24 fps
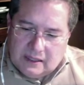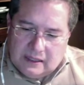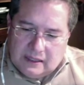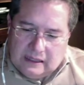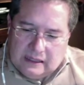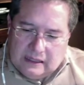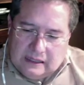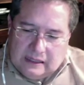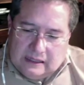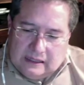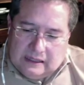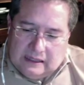
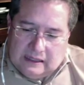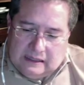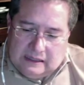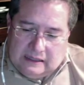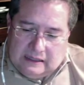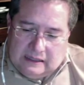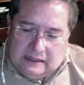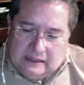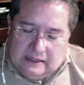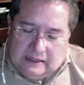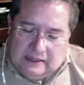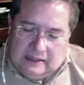
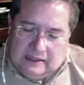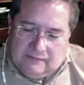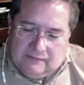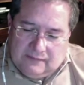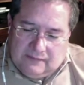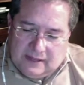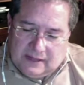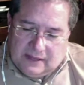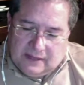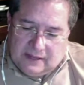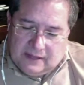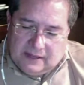If
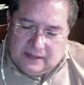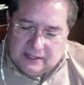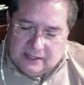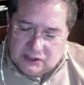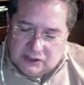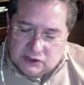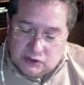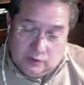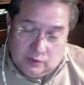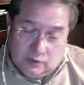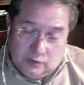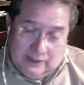I
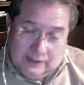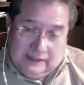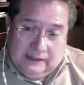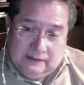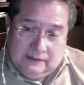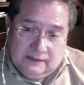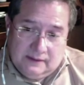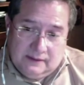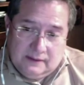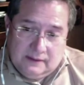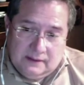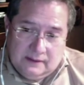do
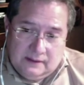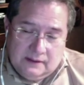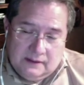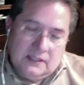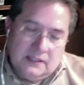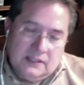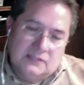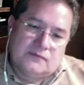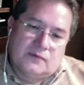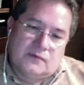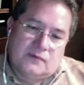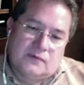anything,
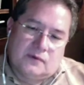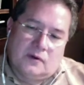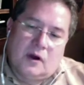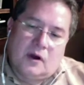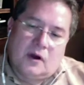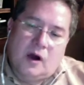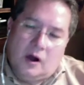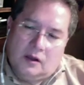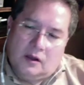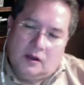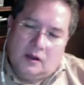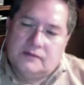it's for
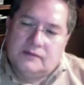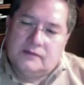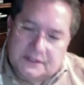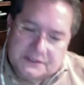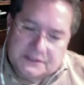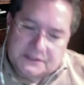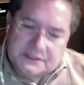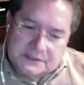all of us.